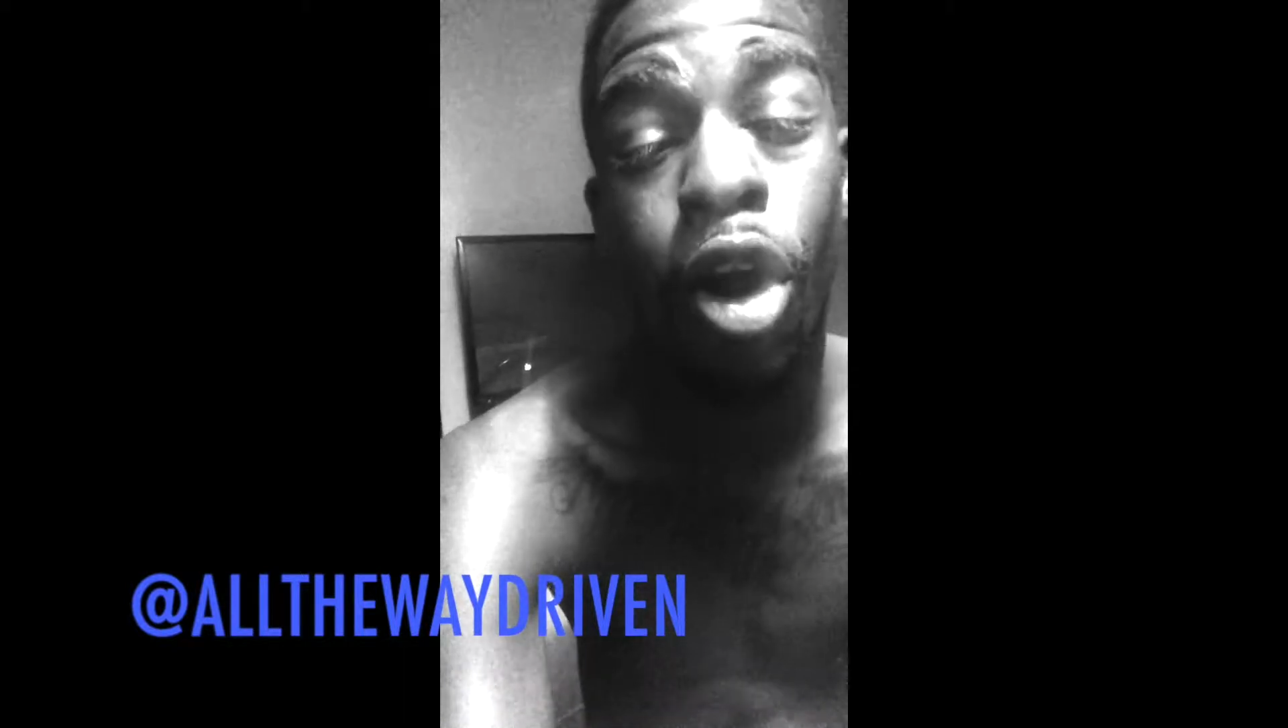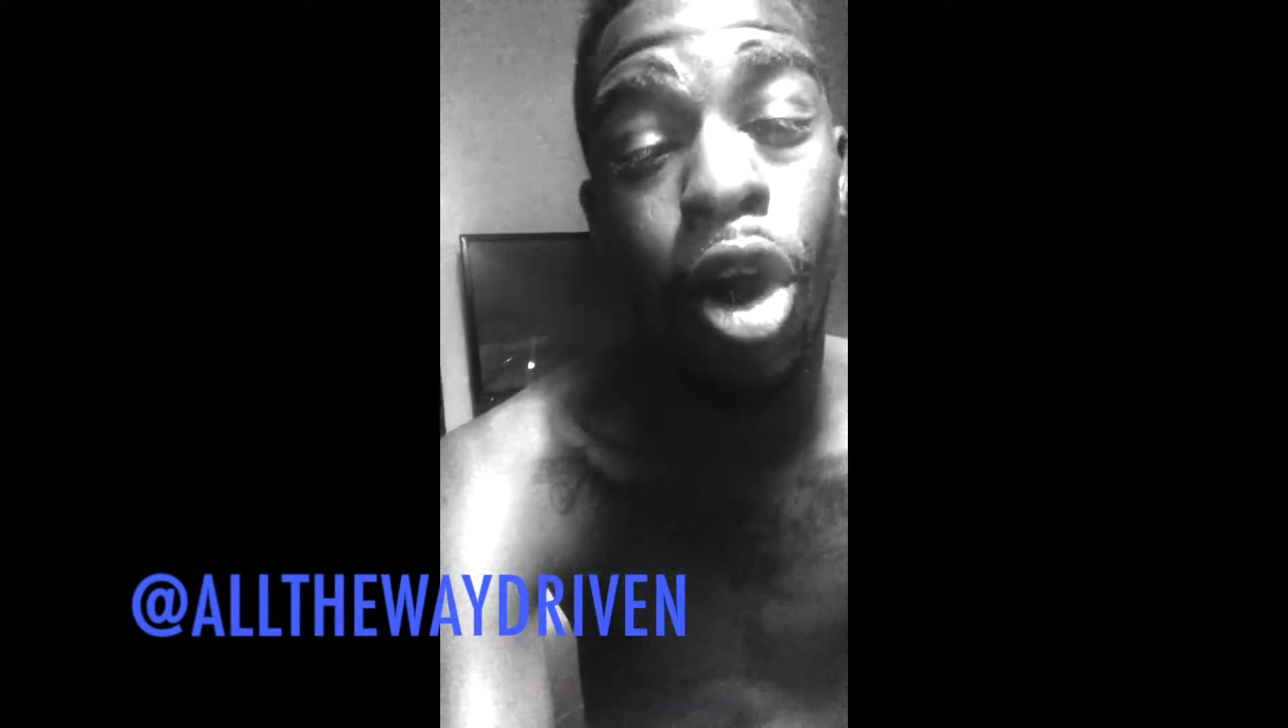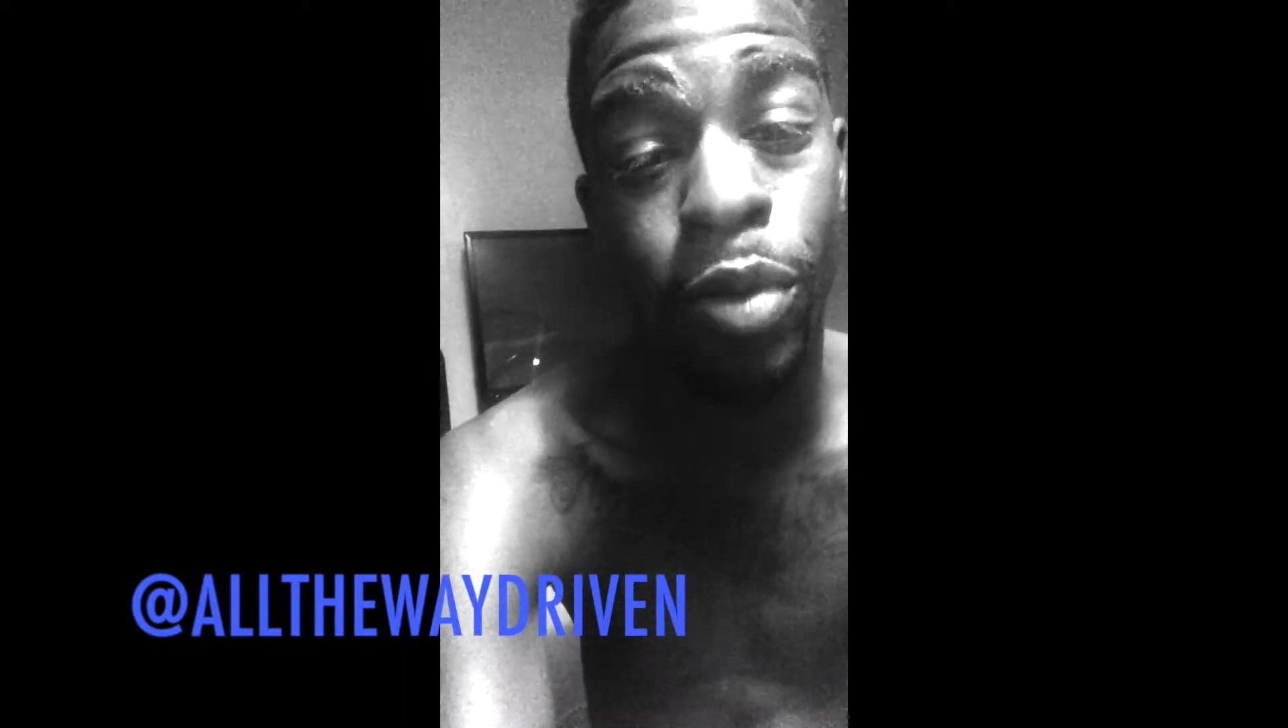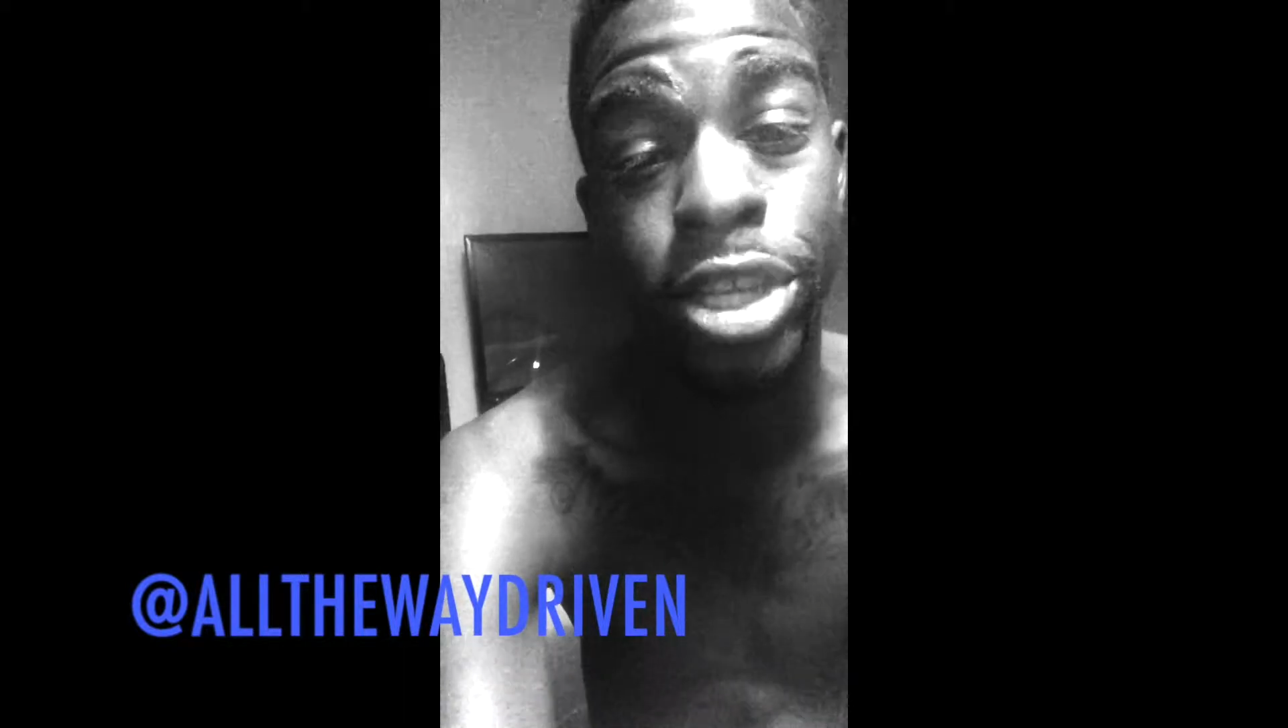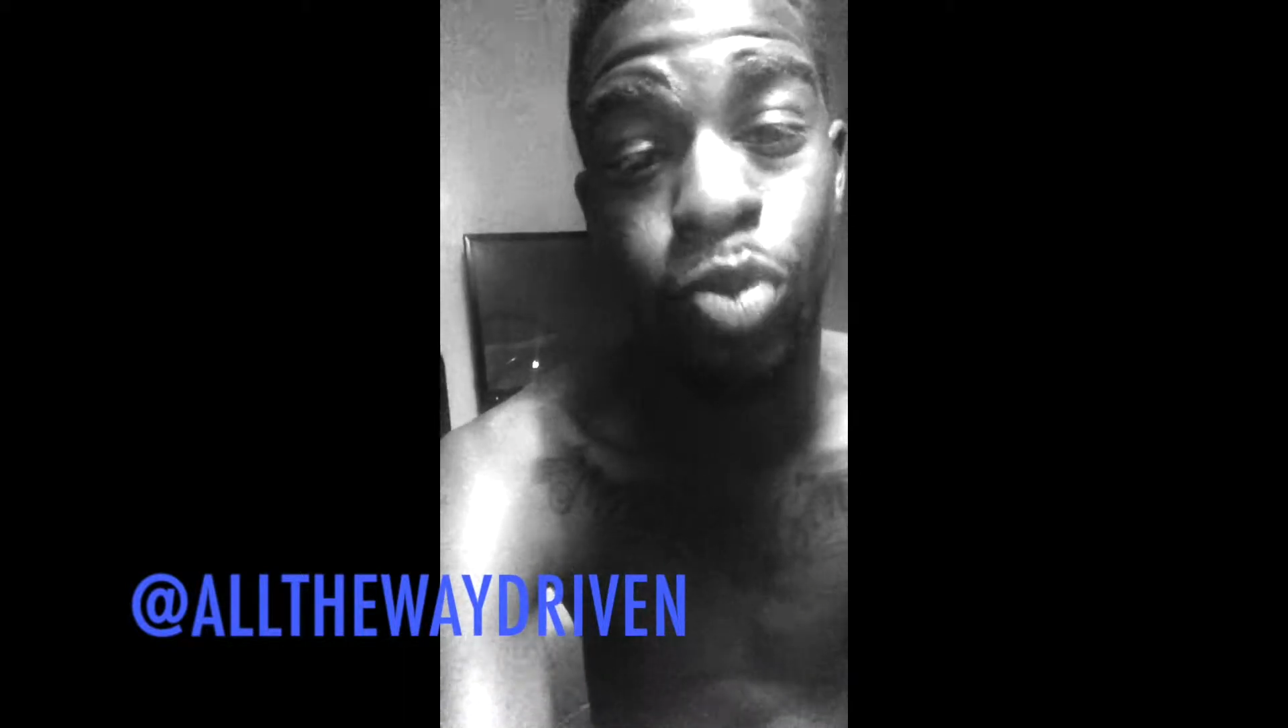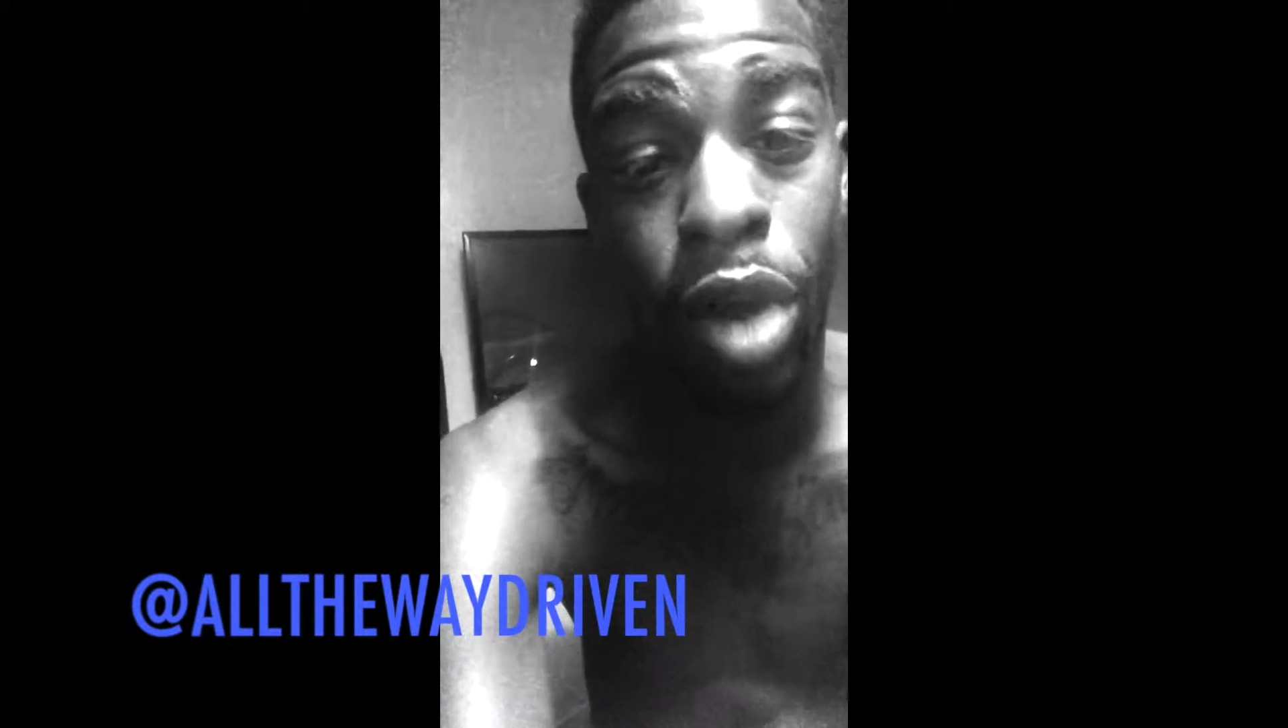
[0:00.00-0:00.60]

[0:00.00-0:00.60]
are always